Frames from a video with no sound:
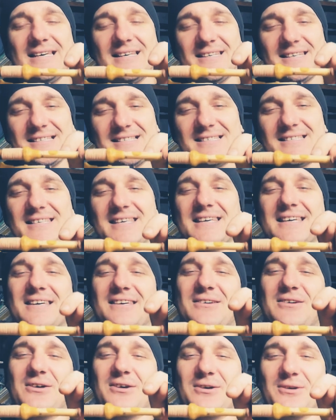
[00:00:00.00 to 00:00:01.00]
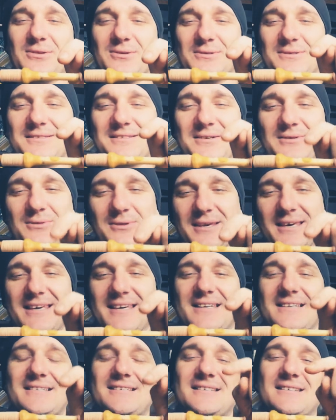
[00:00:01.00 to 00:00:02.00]
thing called
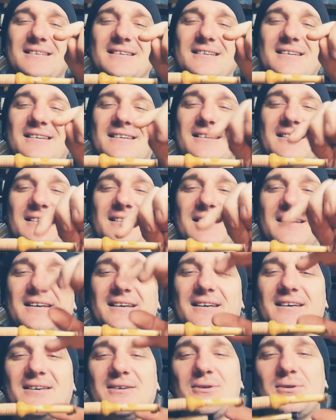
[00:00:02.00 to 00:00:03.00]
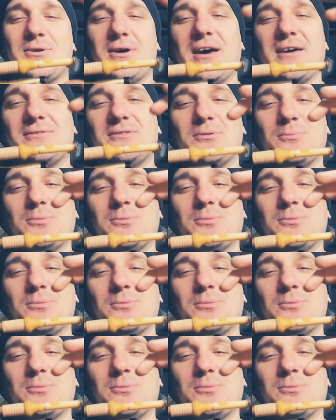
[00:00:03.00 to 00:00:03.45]
reed. You have to